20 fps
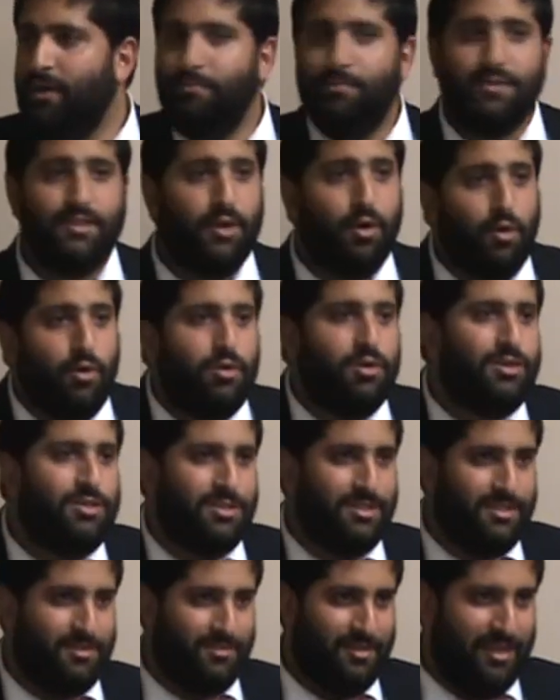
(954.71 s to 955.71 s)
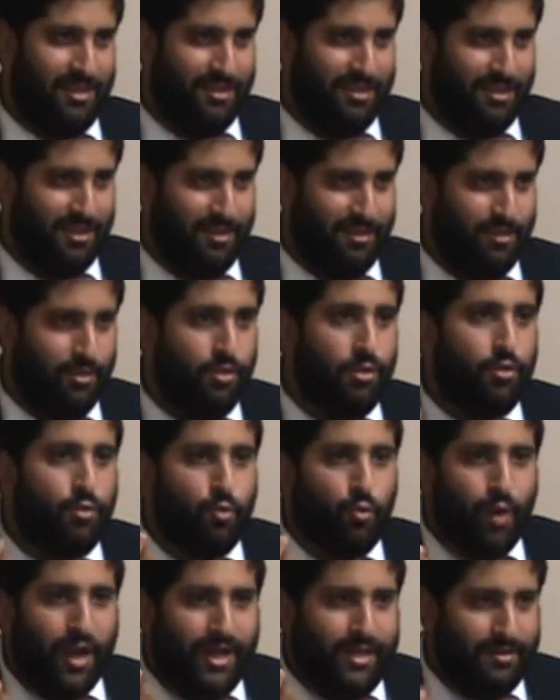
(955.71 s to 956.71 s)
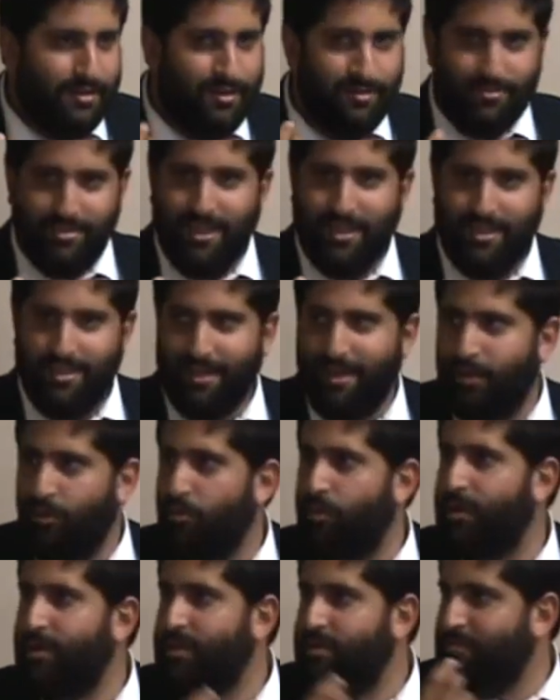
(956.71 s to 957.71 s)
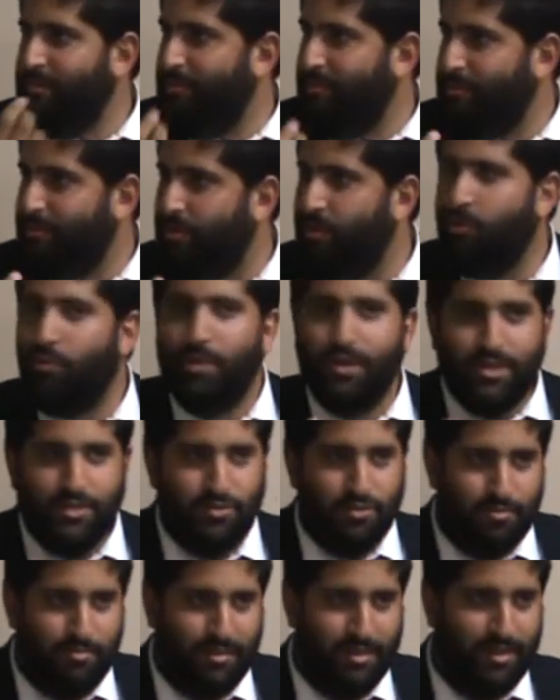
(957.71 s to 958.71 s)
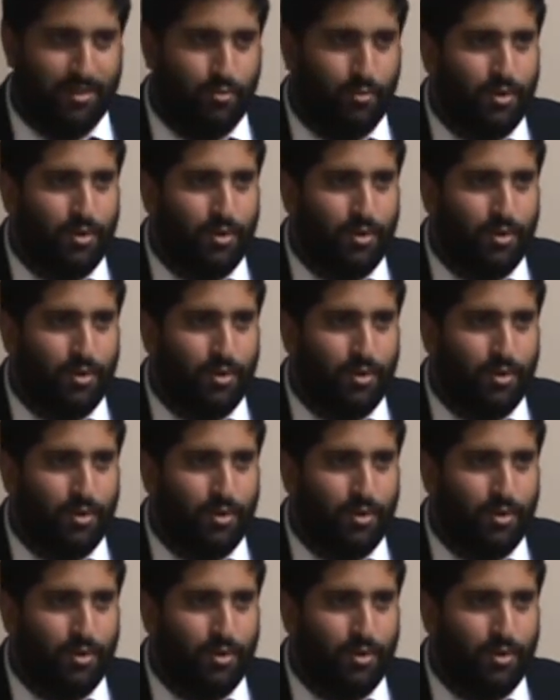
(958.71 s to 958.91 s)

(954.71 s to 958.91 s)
but the origins of the halakha, the weight of the halakha, what is biblical, what is rabbinic,